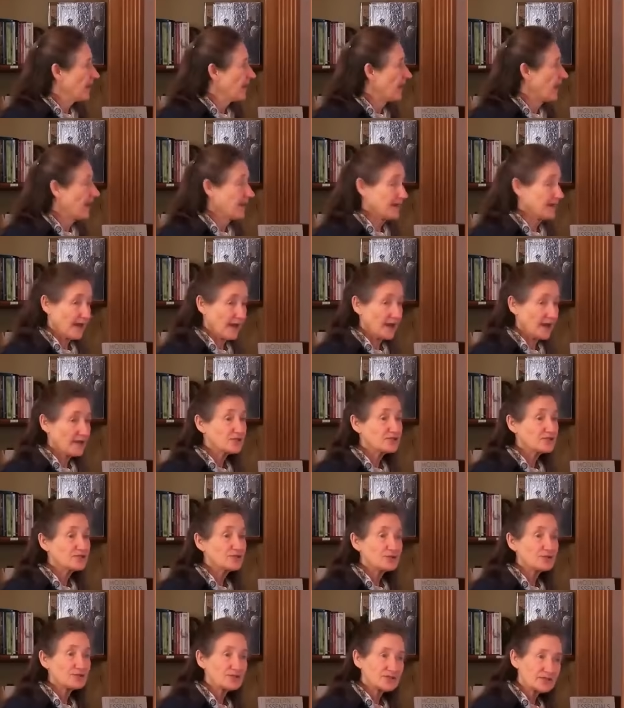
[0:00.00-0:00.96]
And as
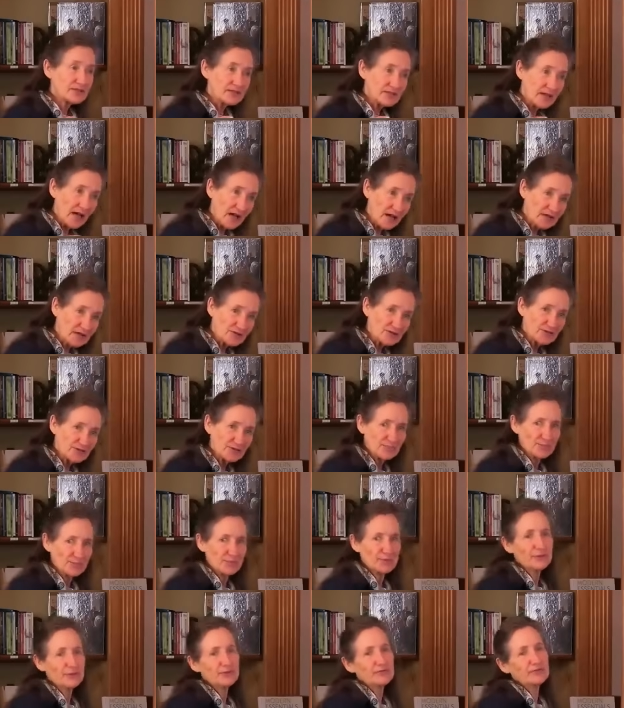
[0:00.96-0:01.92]
you start to
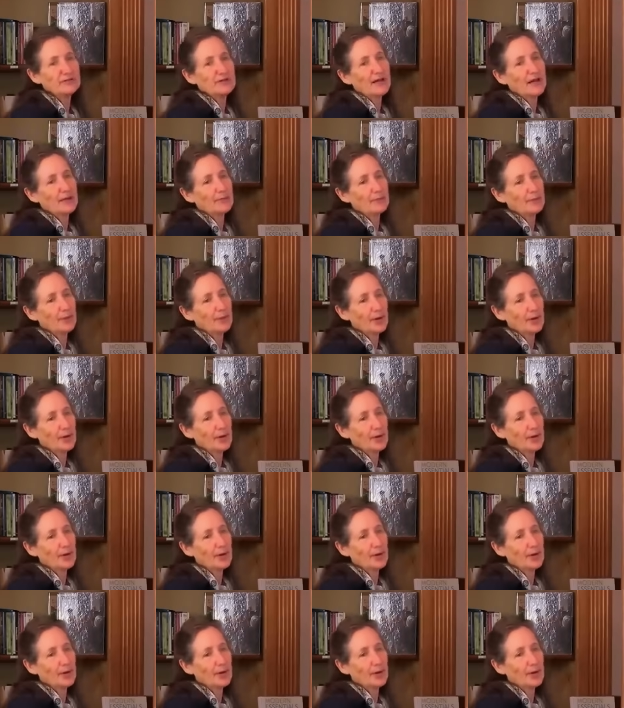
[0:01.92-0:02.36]
move that